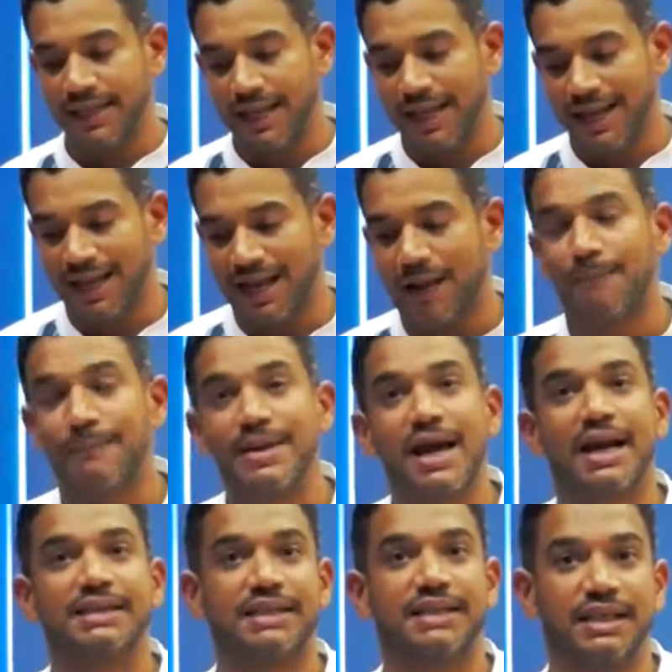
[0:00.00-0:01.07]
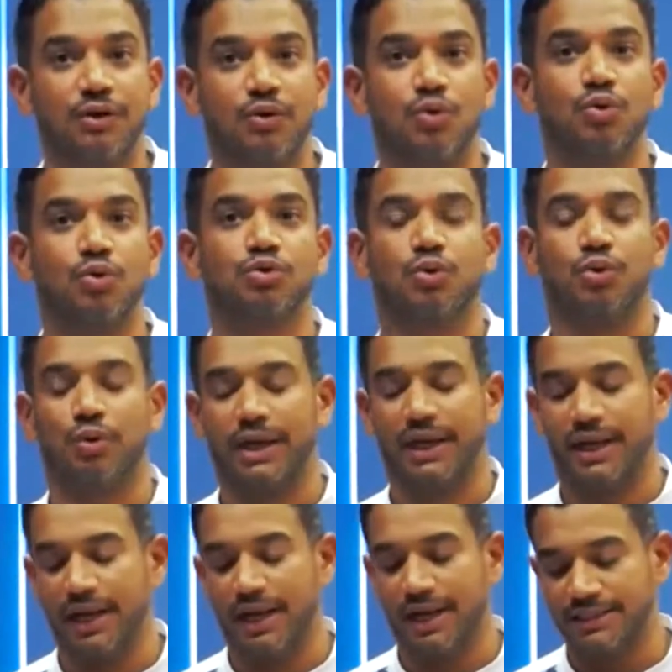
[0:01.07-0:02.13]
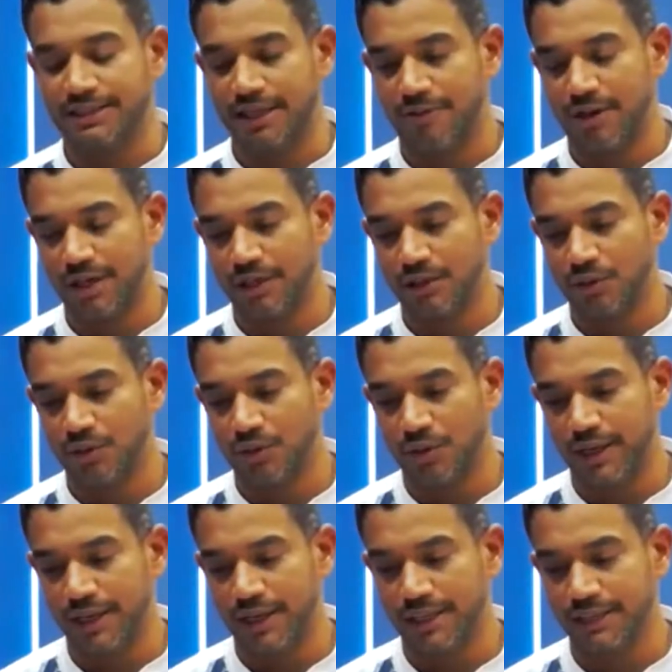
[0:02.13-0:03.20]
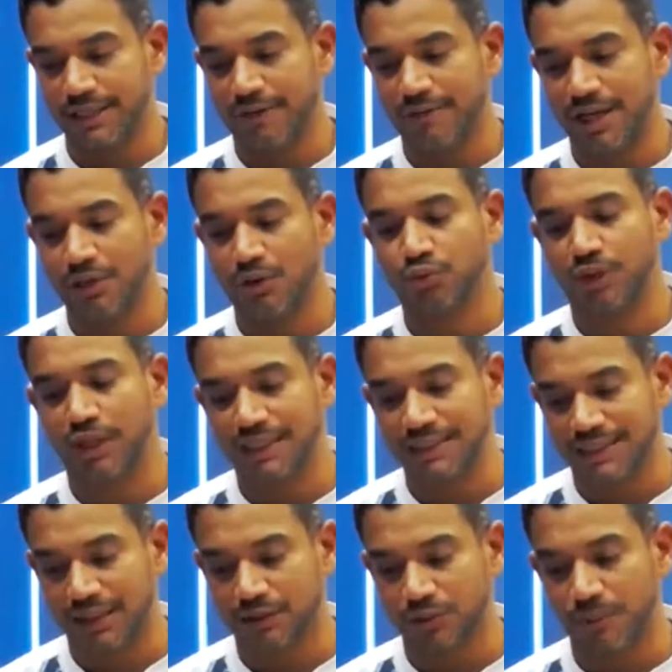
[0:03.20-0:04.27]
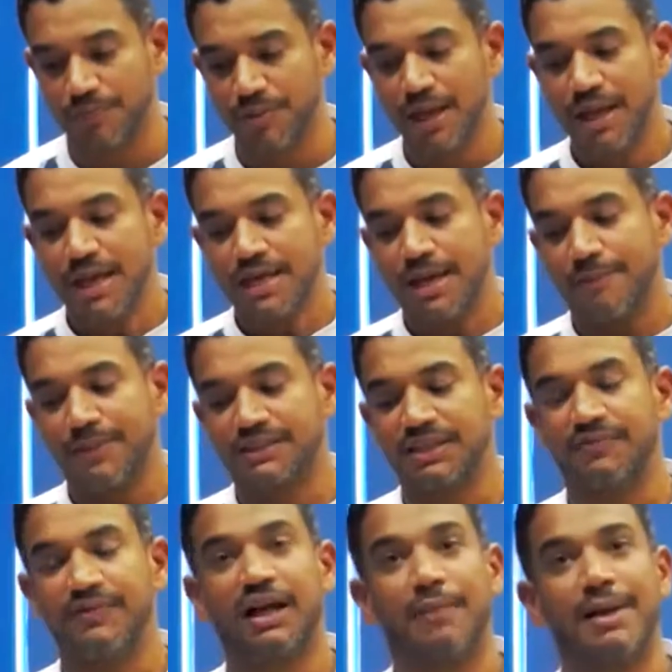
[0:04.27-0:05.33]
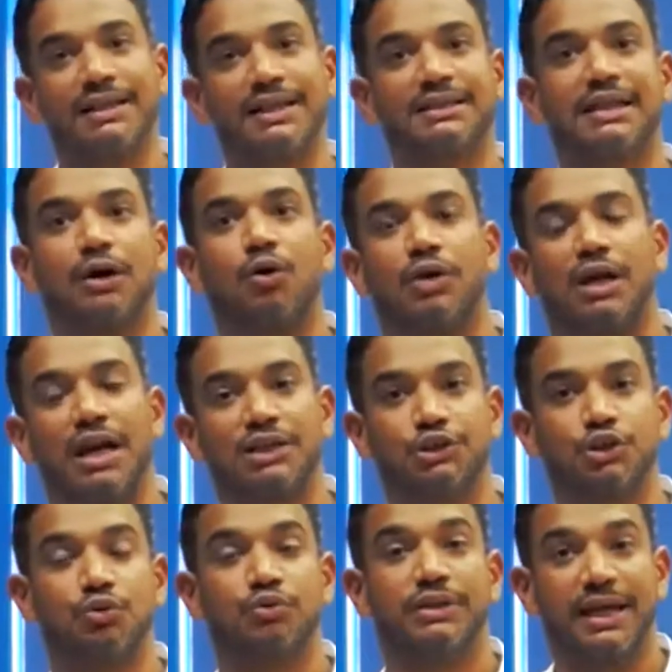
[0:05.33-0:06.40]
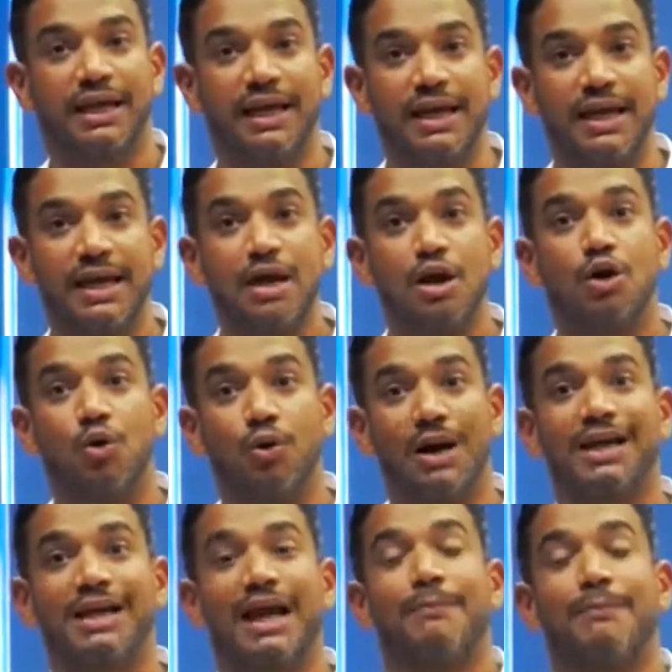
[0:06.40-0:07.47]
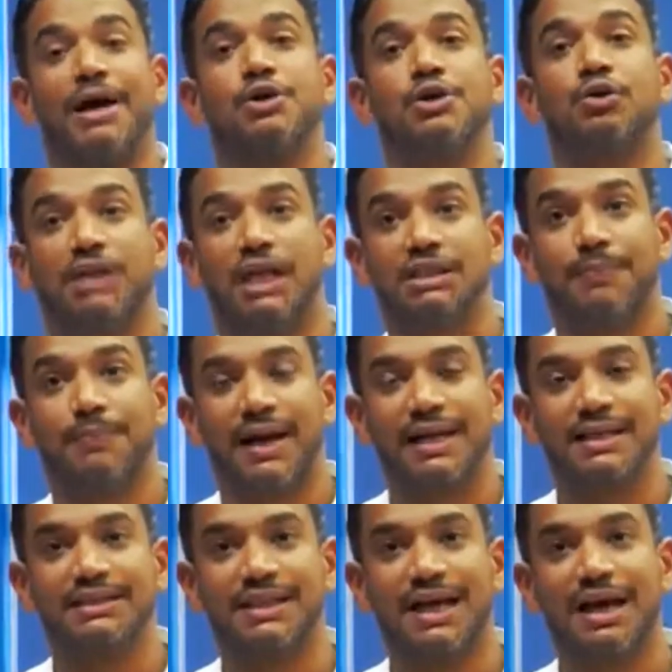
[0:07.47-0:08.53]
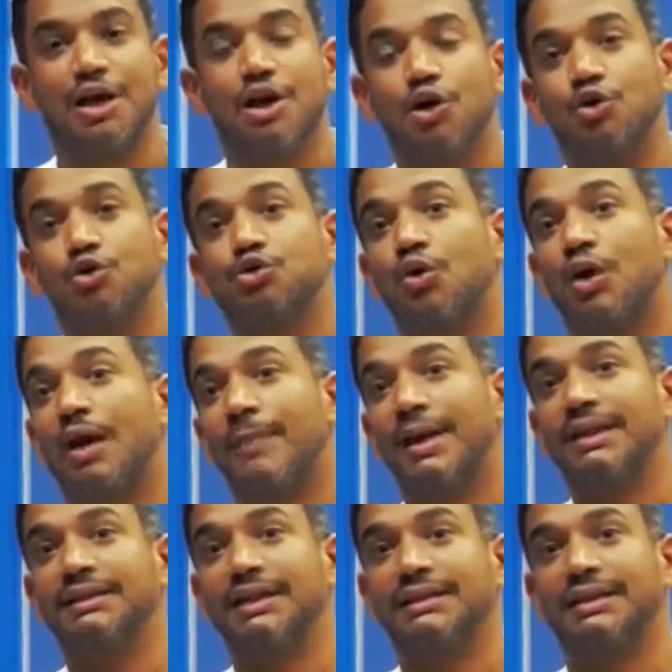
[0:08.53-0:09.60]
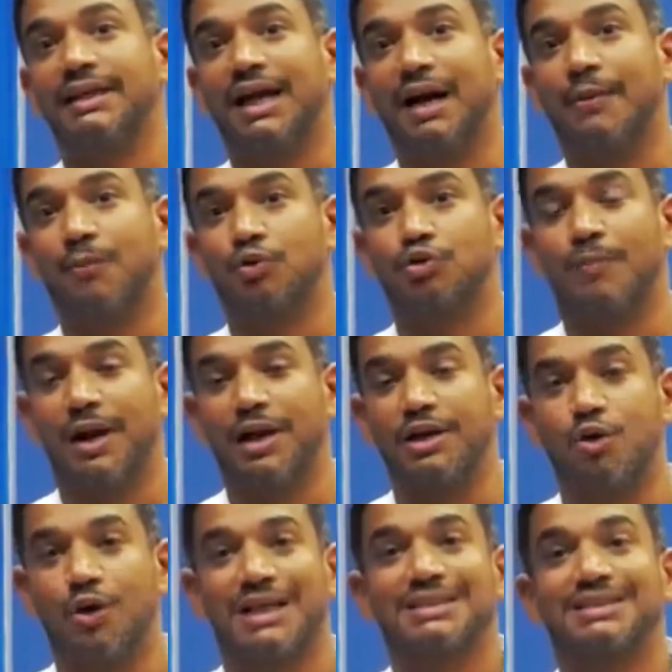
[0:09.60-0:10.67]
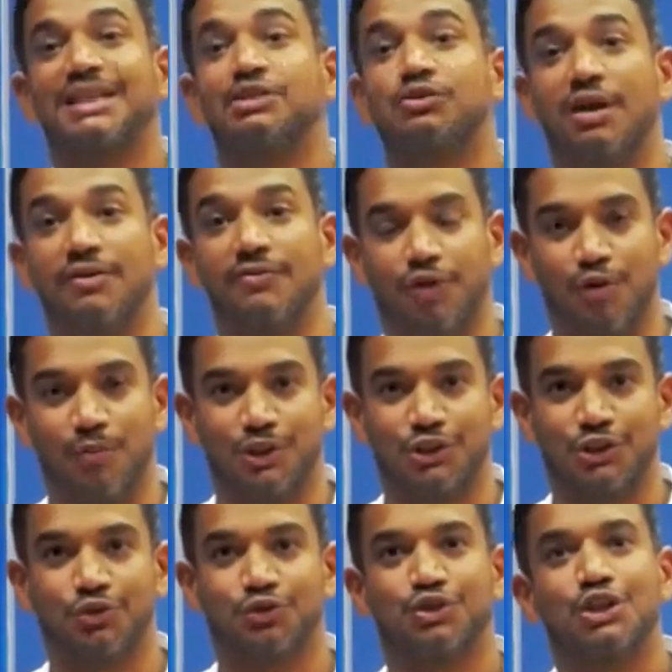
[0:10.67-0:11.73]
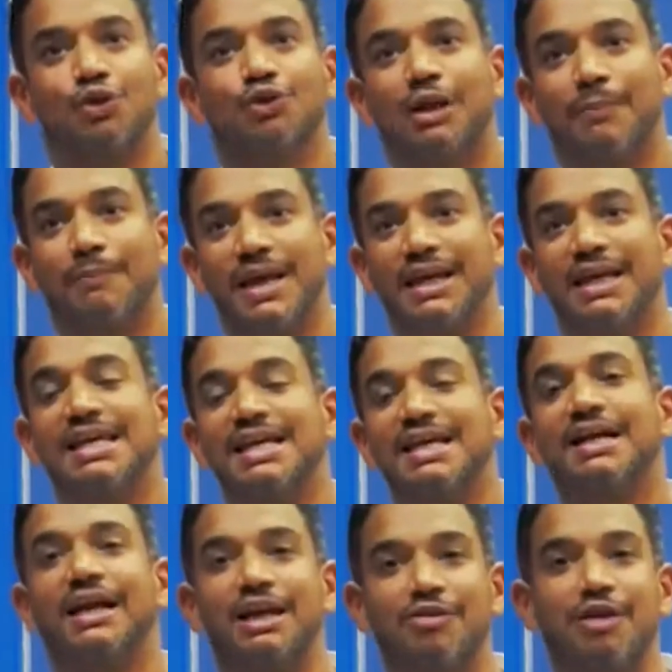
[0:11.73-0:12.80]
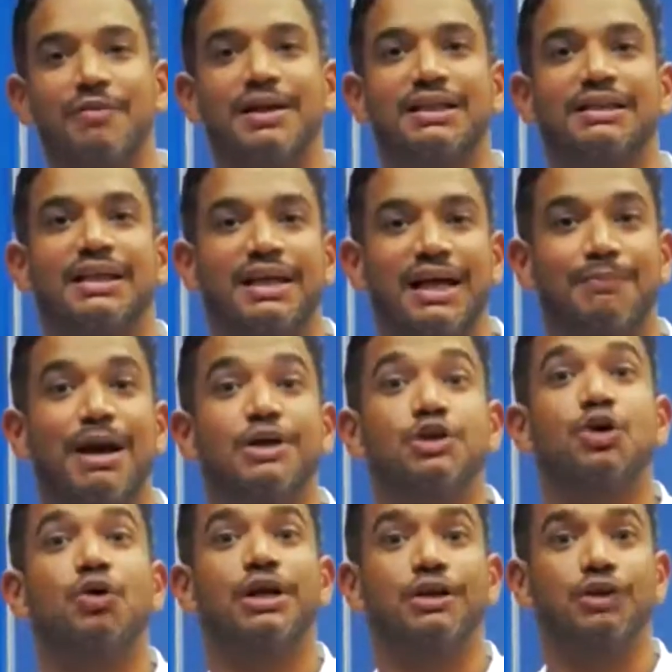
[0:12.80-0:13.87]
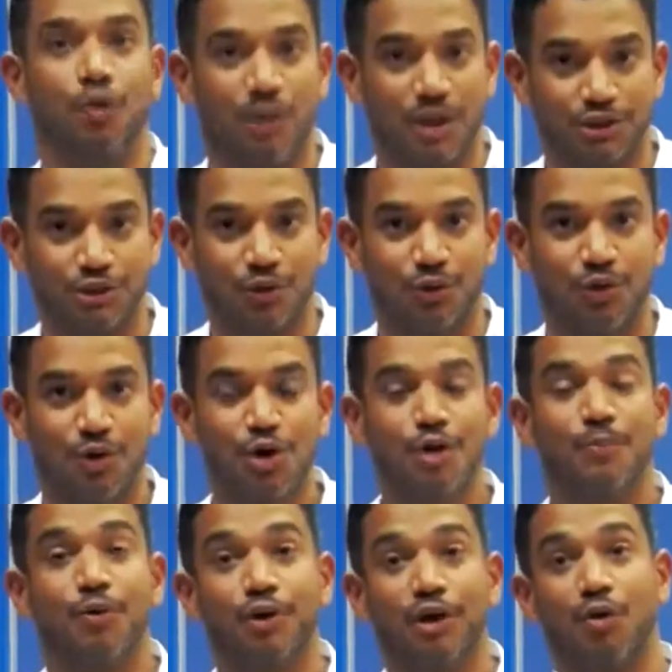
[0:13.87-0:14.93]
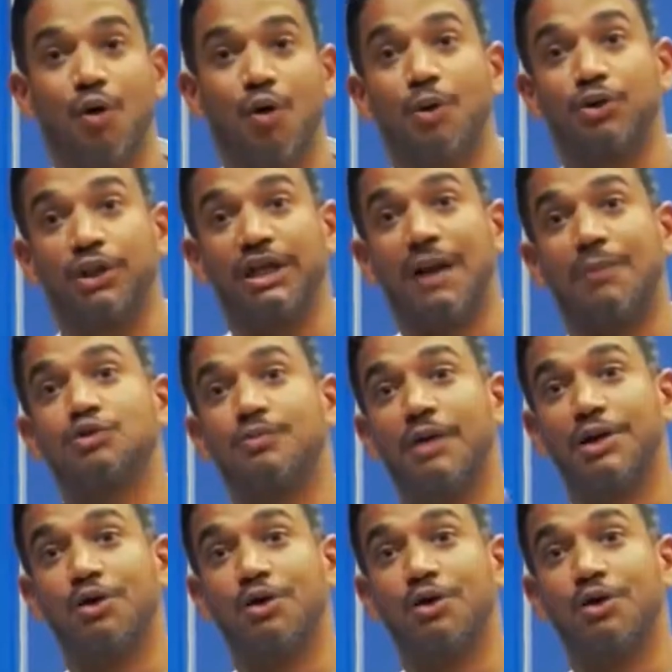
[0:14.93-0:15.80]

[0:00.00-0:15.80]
to trying to change this speech that has been using, specifically this correlation that more relation that whether more transparency, we have more access to information,